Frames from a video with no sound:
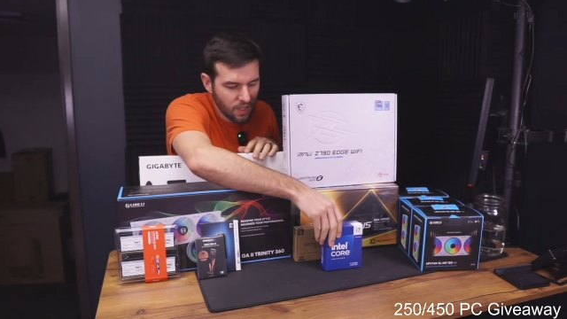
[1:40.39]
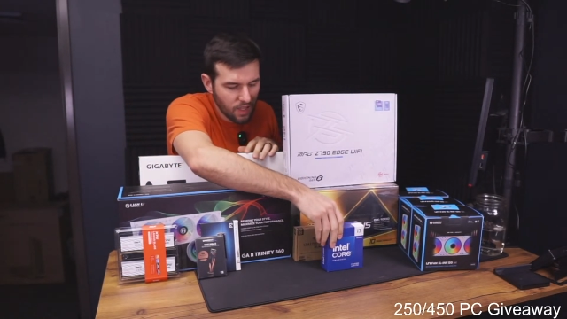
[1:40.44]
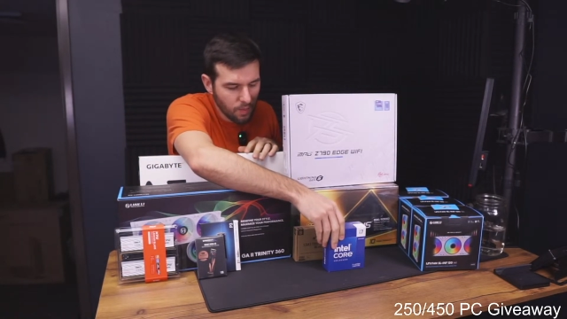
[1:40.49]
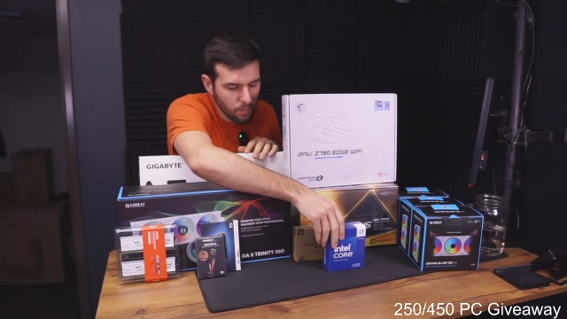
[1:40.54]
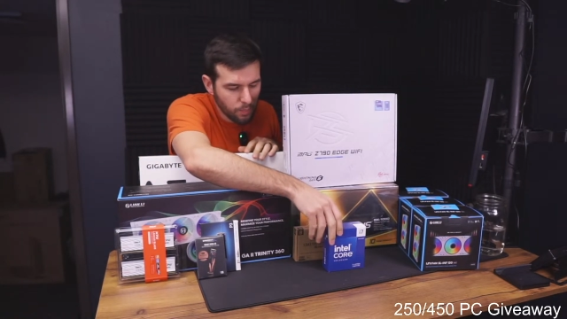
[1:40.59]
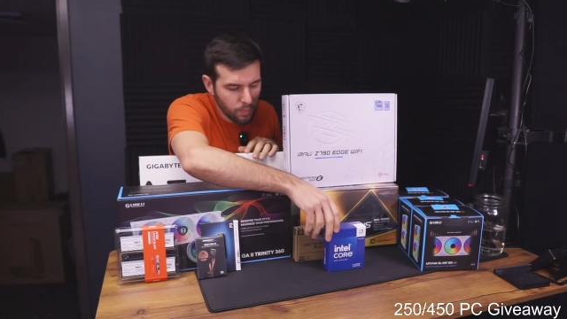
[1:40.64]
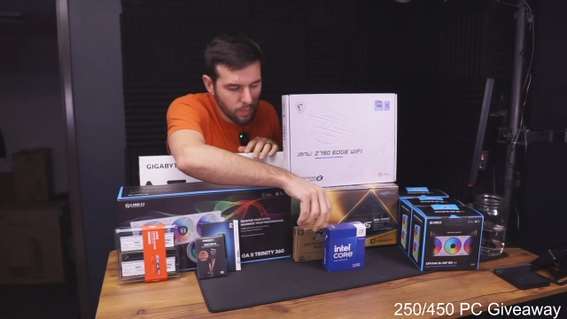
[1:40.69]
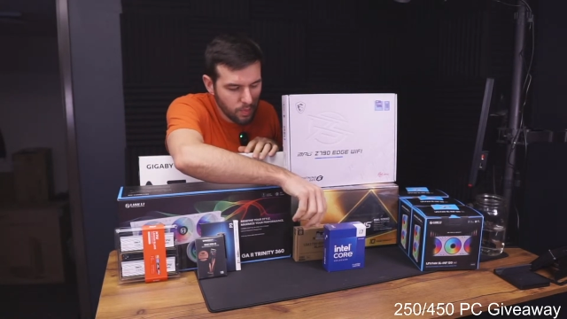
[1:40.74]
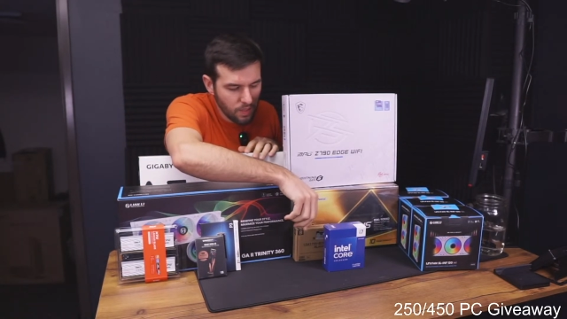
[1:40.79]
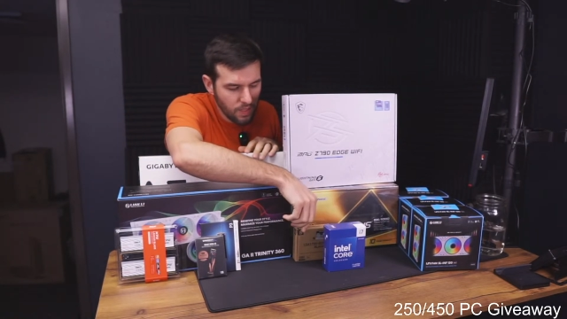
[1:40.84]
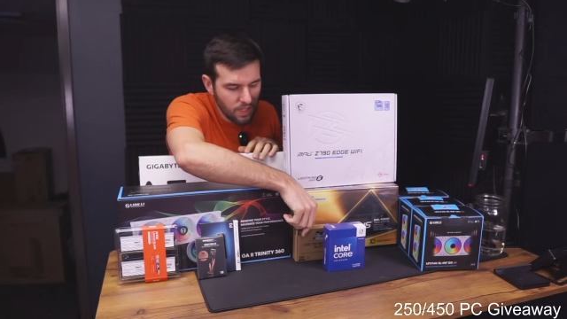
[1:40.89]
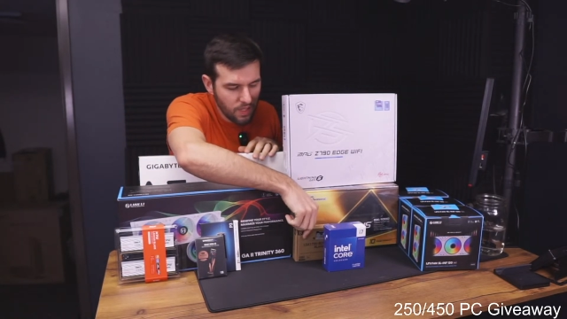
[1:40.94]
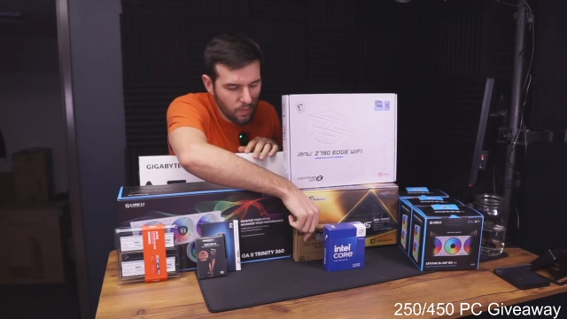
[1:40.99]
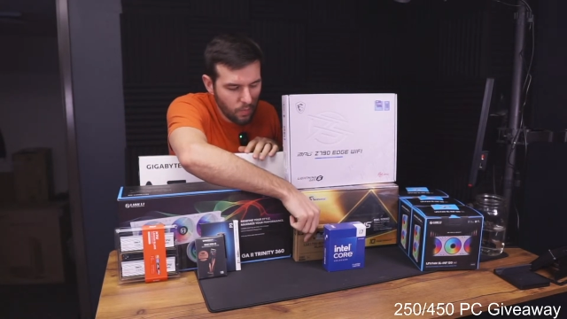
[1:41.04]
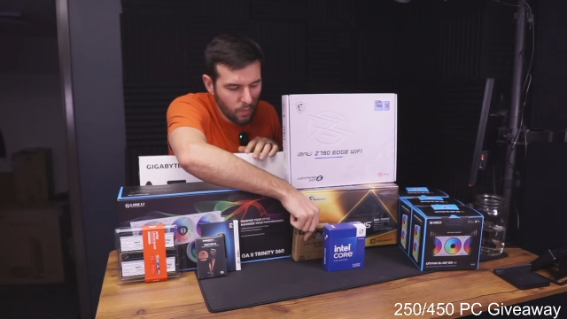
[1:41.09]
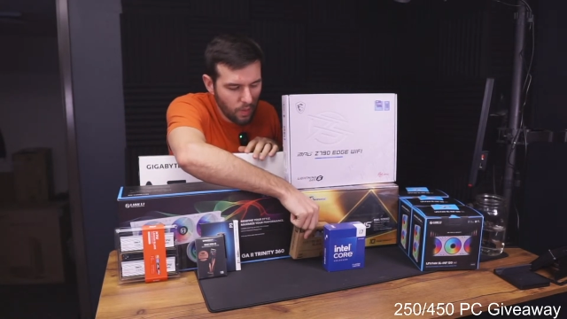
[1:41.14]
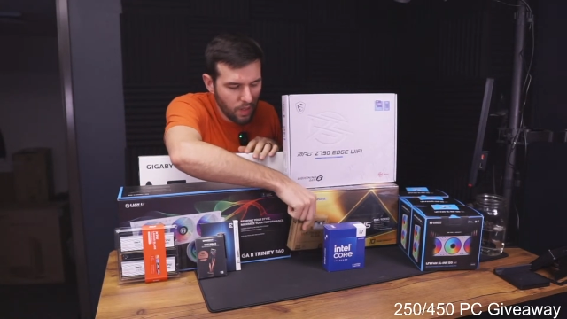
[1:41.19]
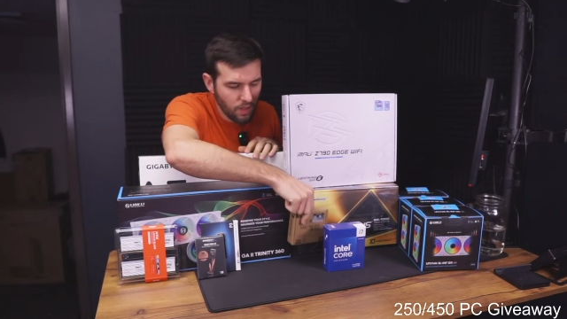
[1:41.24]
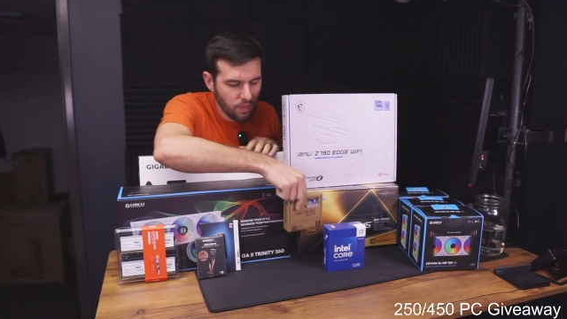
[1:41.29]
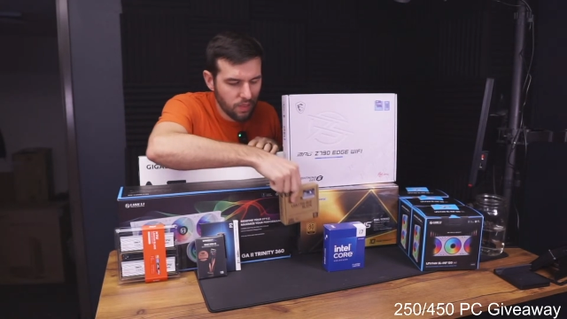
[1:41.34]
complete
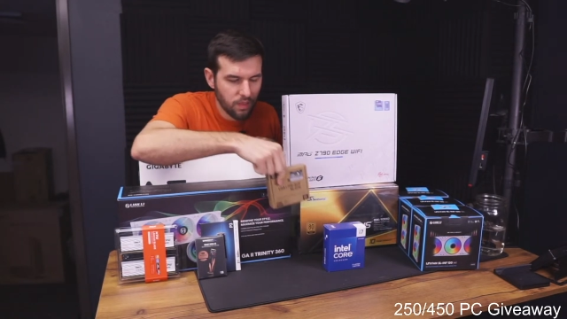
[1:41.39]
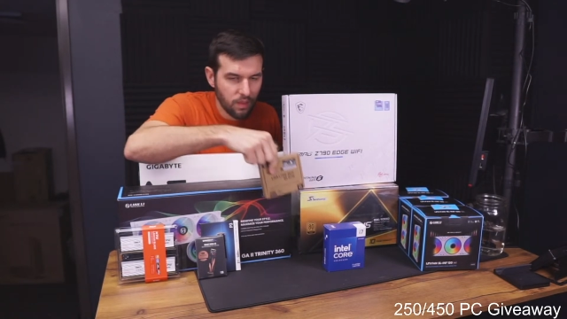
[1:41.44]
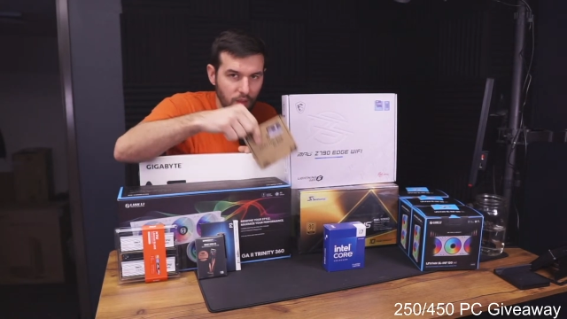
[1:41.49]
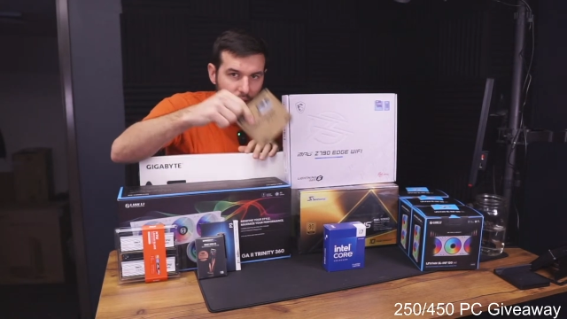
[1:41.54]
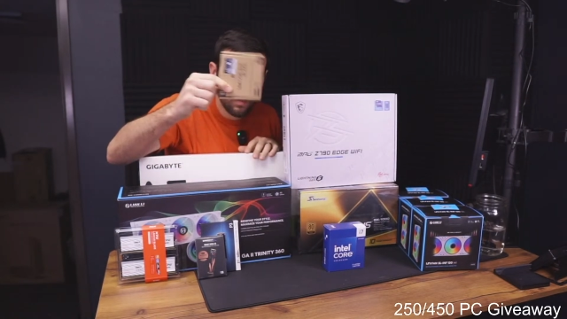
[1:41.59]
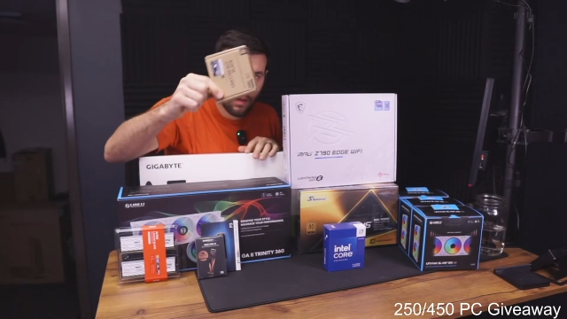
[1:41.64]
with